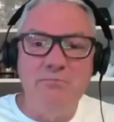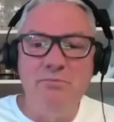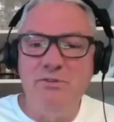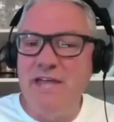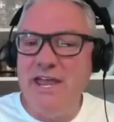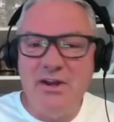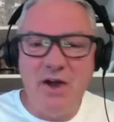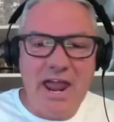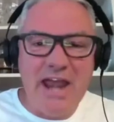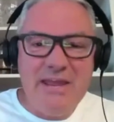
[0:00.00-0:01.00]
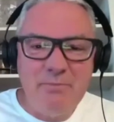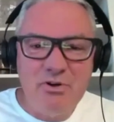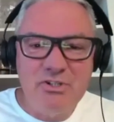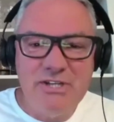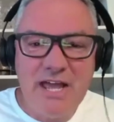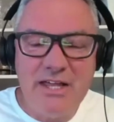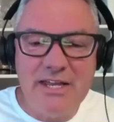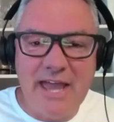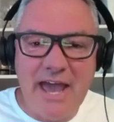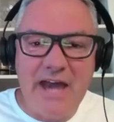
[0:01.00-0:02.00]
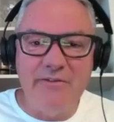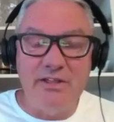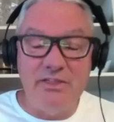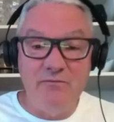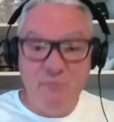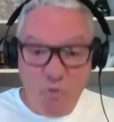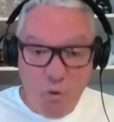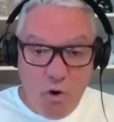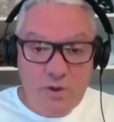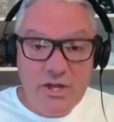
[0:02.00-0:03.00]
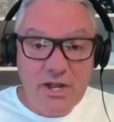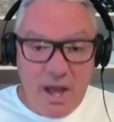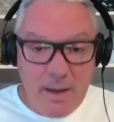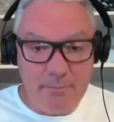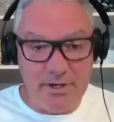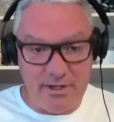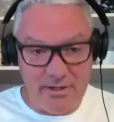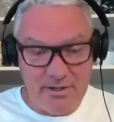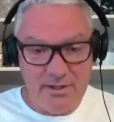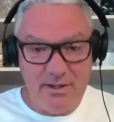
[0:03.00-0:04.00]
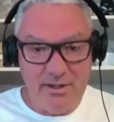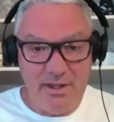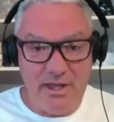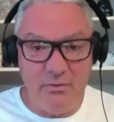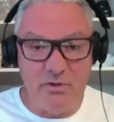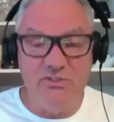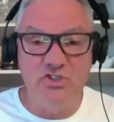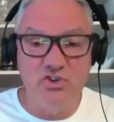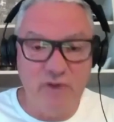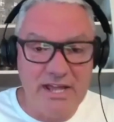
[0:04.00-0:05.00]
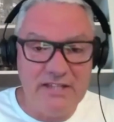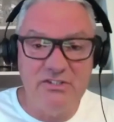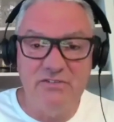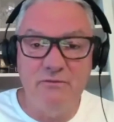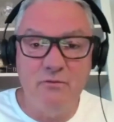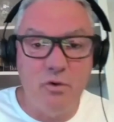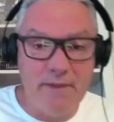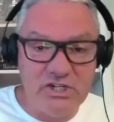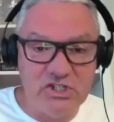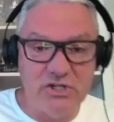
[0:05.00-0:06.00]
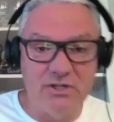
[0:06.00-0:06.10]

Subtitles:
taking any personality out of it for the company, it was transformational.